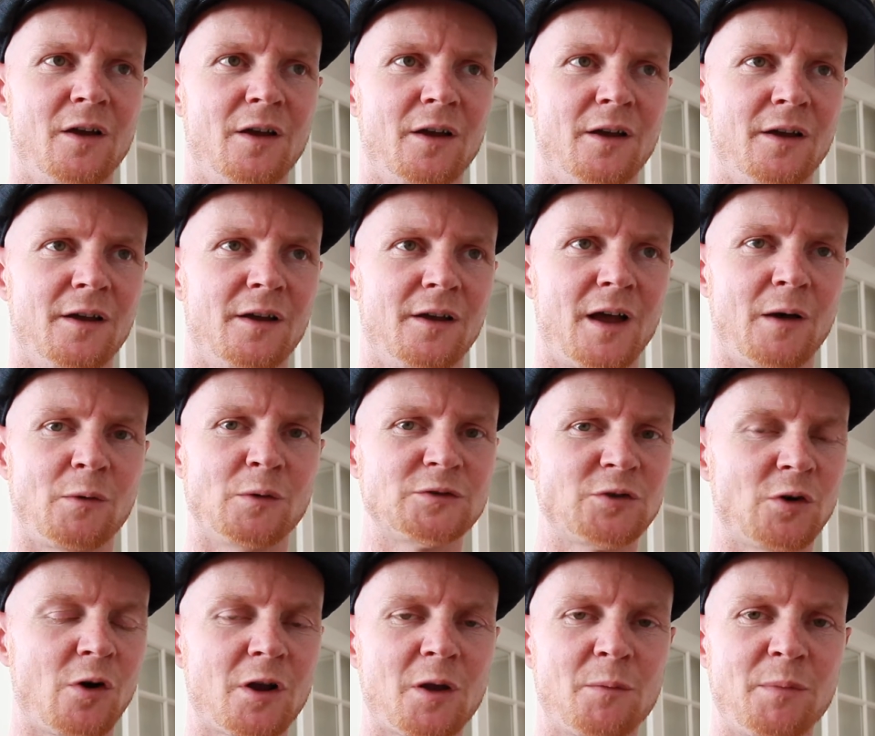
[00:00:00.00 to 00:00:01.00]
I will
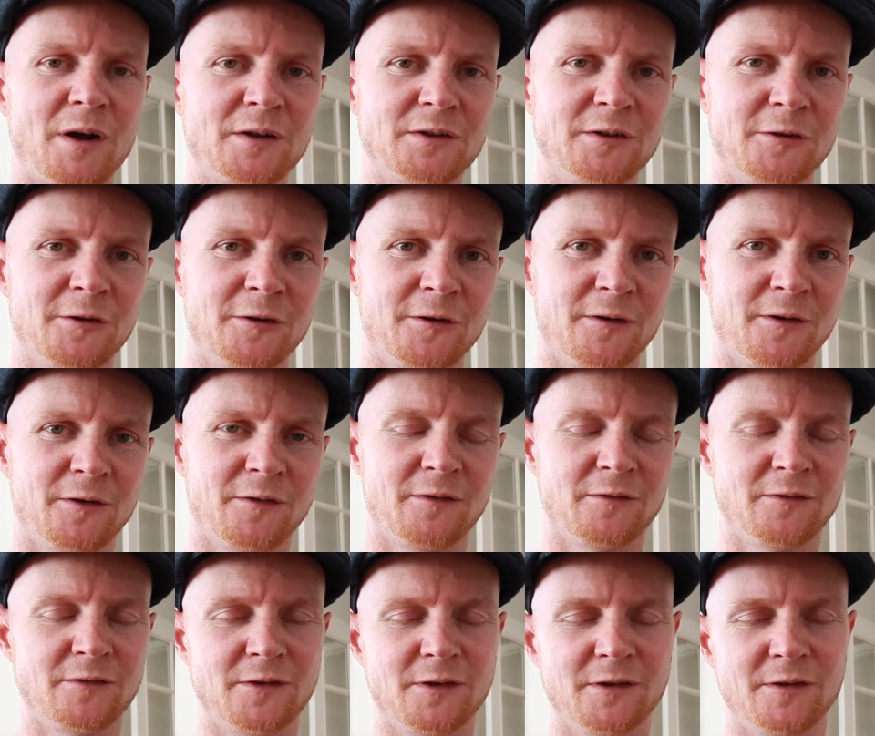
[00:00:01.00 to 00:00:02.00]
talk about the
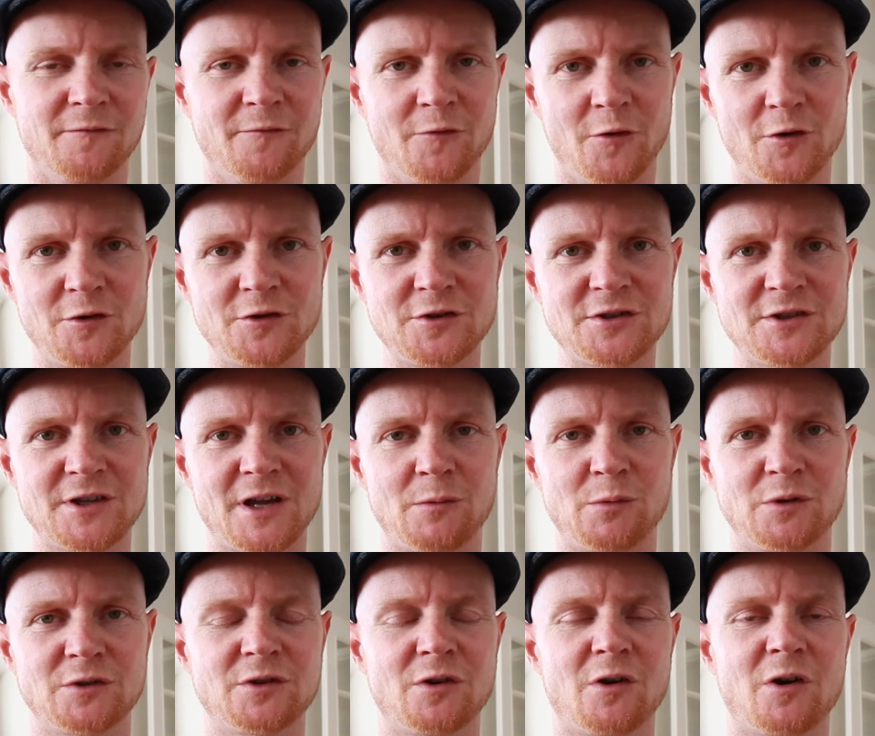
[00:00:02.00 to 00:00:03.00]
verse, I
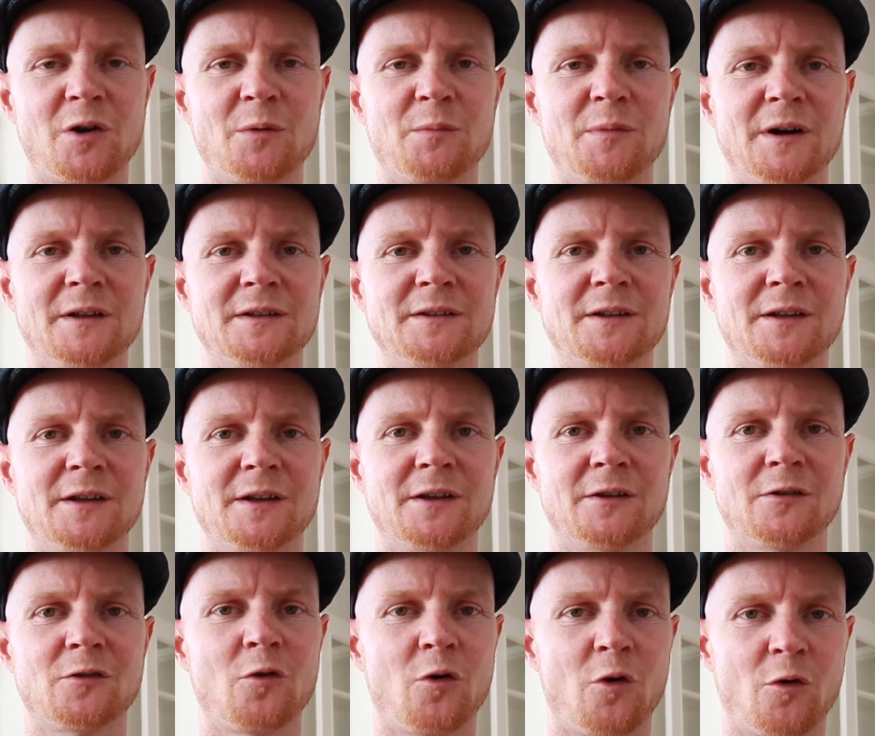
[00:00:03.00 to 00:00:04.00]
will talk about
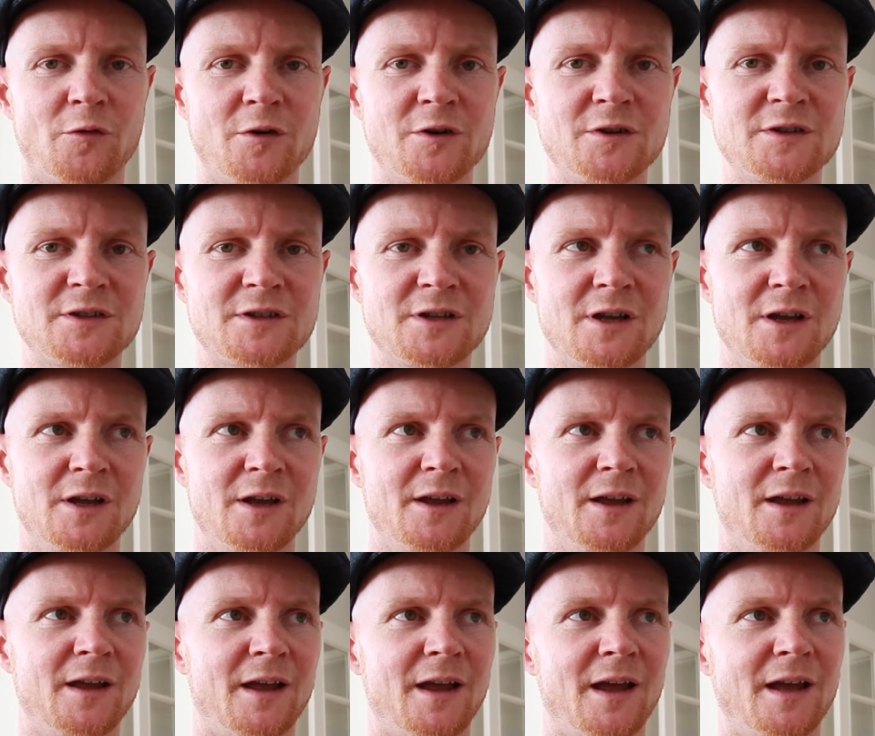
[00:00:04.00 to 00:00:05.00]
the chorus,
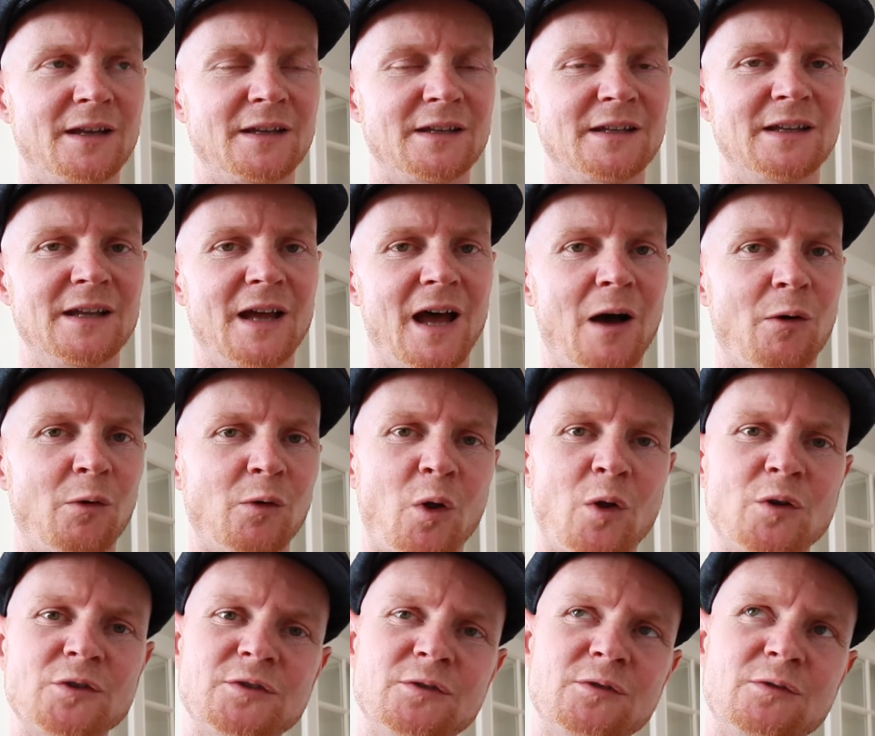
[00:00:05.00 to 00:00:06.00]
and I will
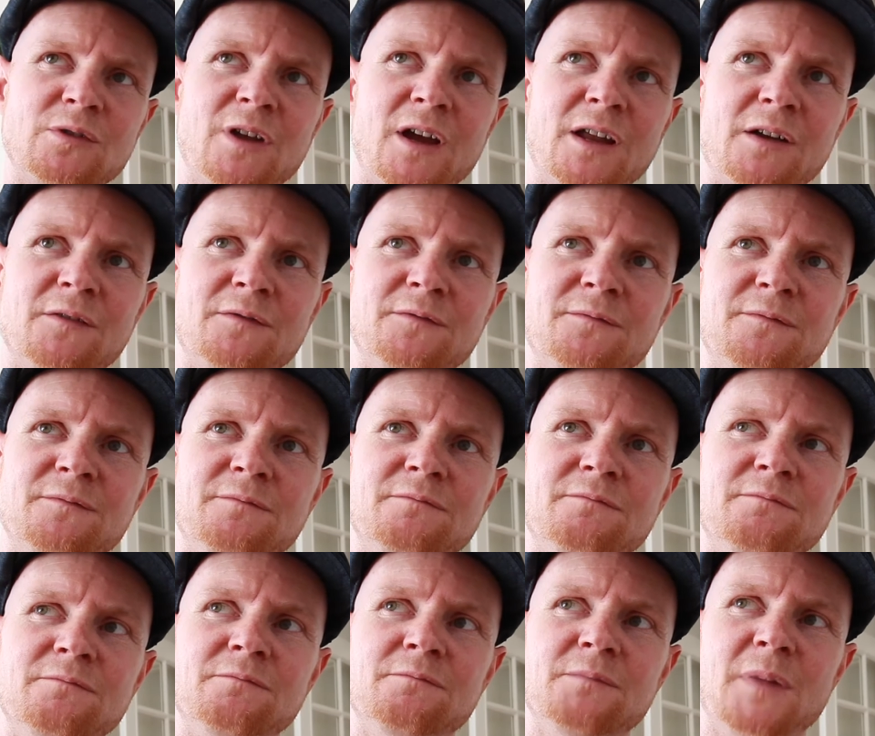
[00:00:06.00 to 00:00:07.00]
also kind of
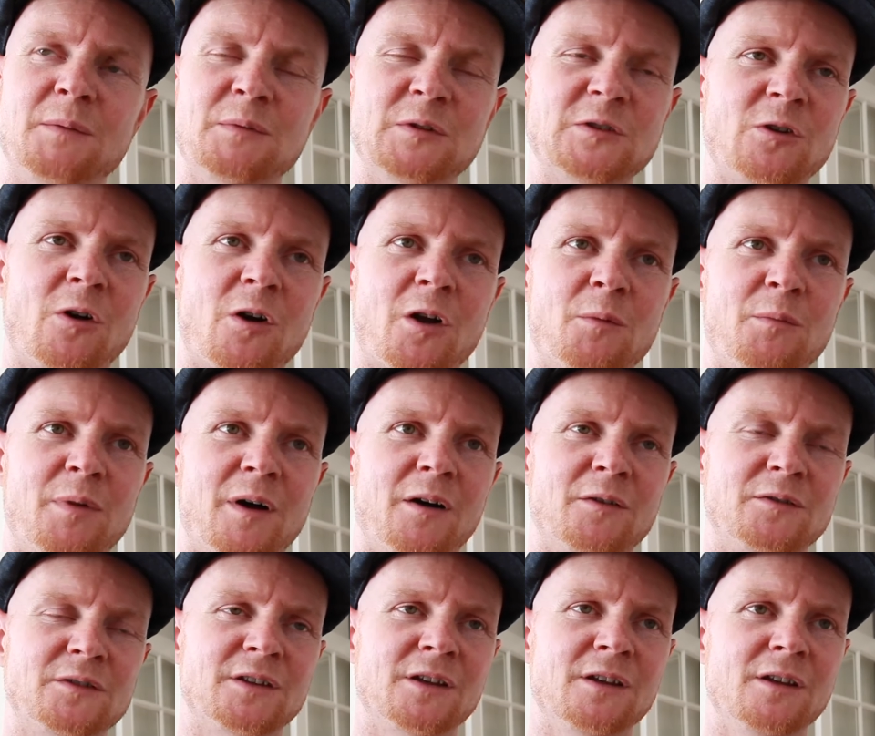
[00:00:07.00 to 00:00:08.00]
maybe talk
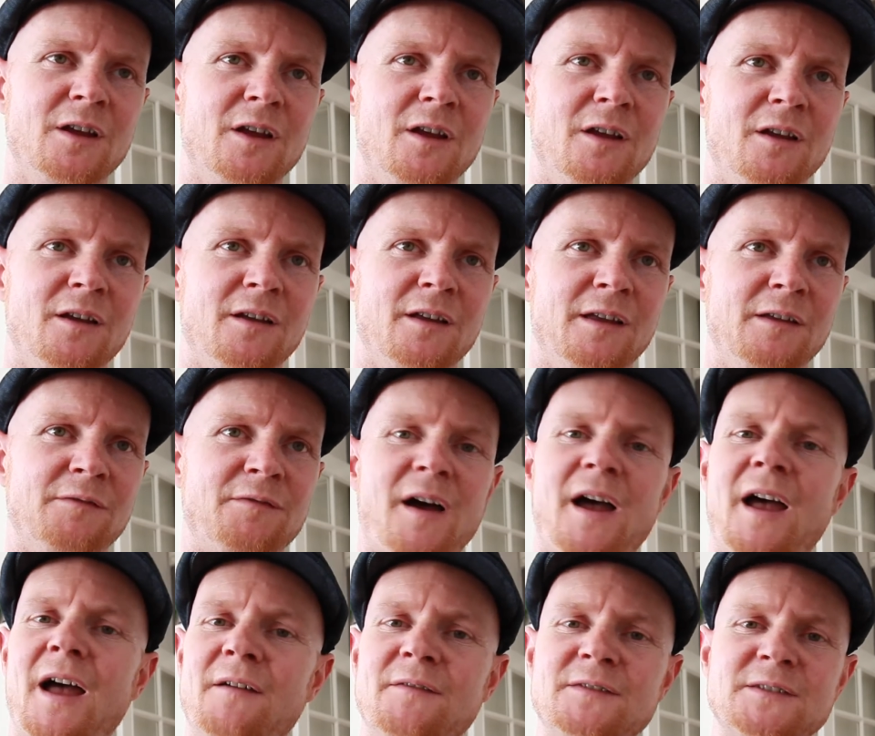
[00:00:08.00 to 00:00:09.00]
about if I
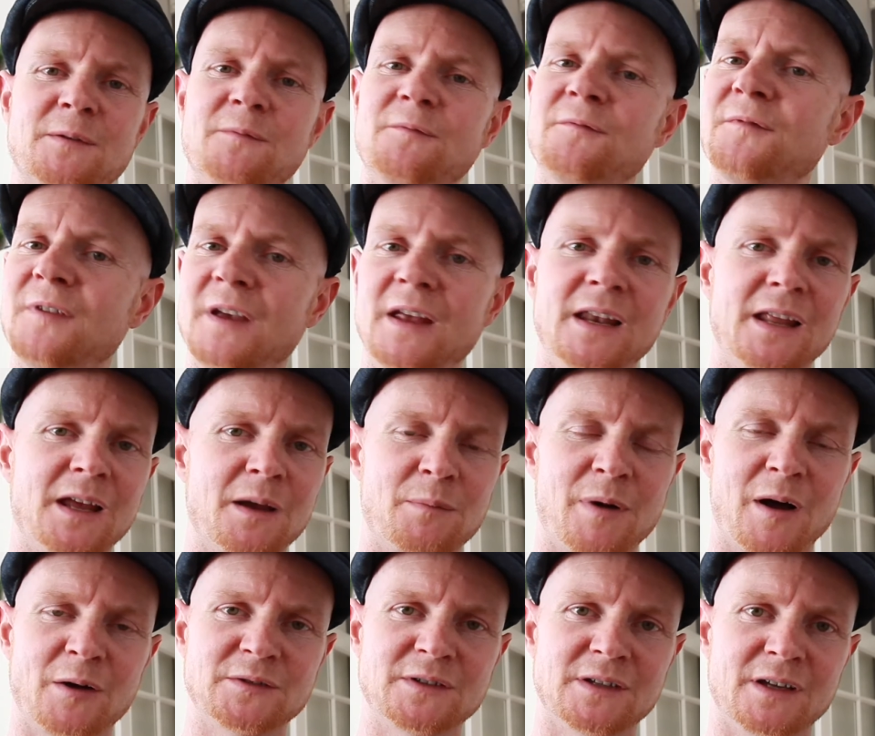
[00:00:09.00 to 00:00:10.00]
have some feeling
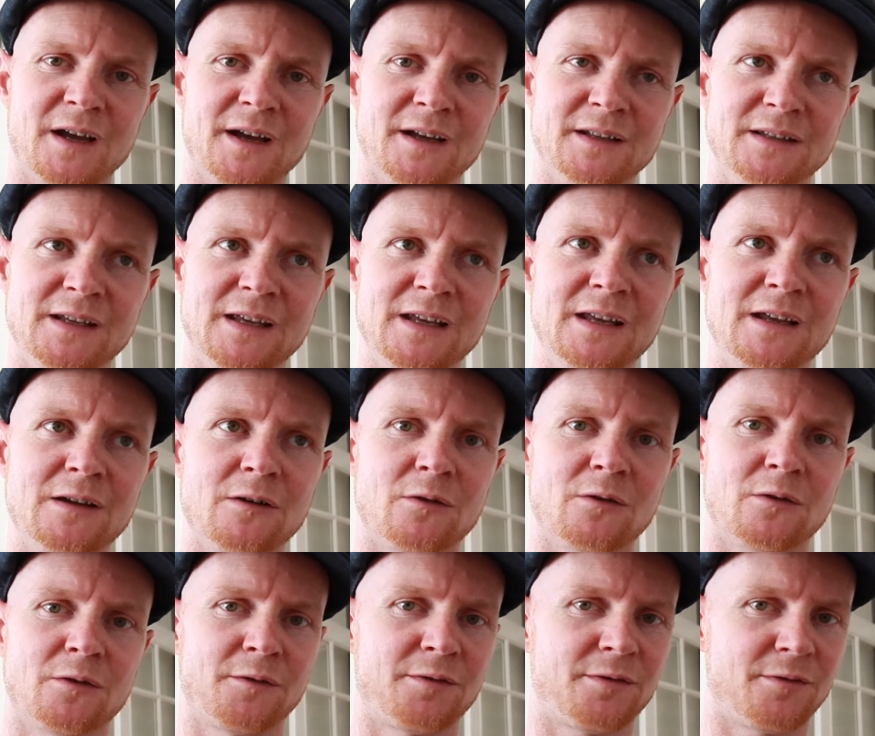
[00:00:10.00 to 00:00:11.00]
about the idea
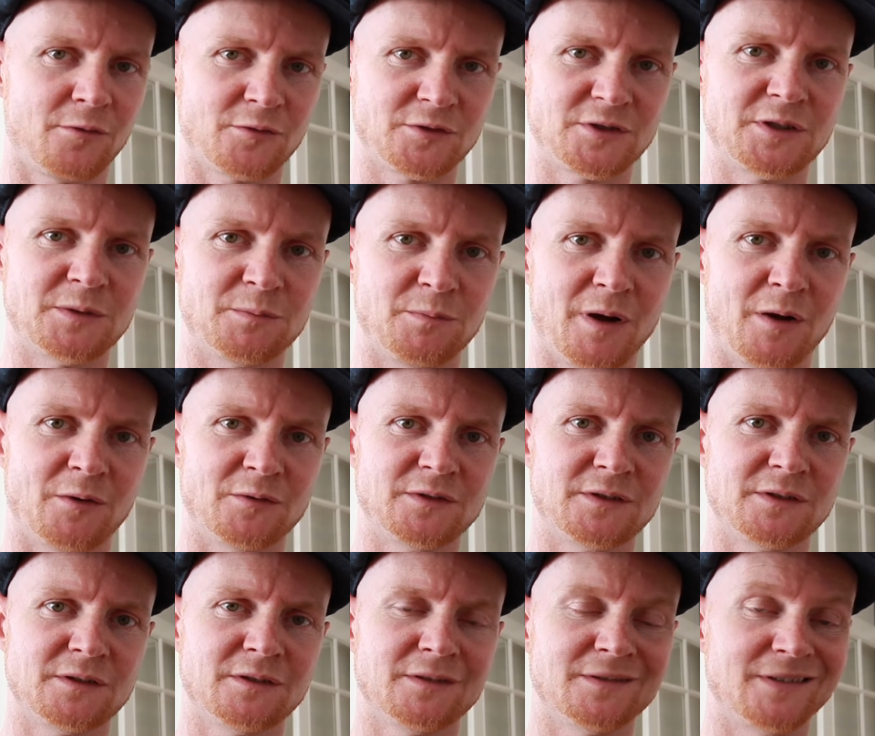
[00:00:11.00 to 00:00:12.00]
or thoughts
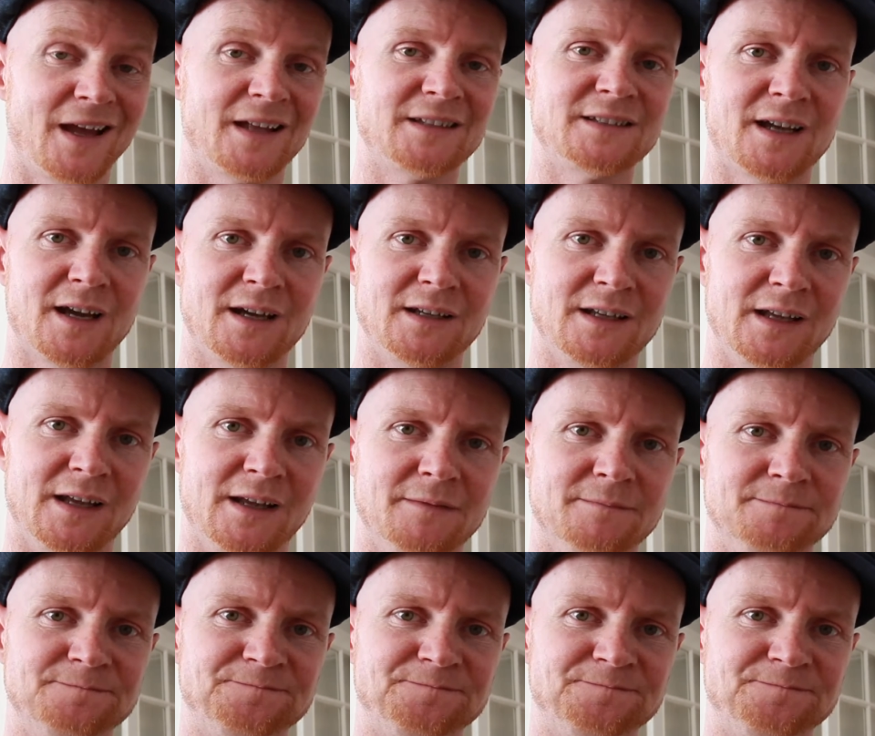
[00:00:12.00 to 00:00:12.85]
about that idea.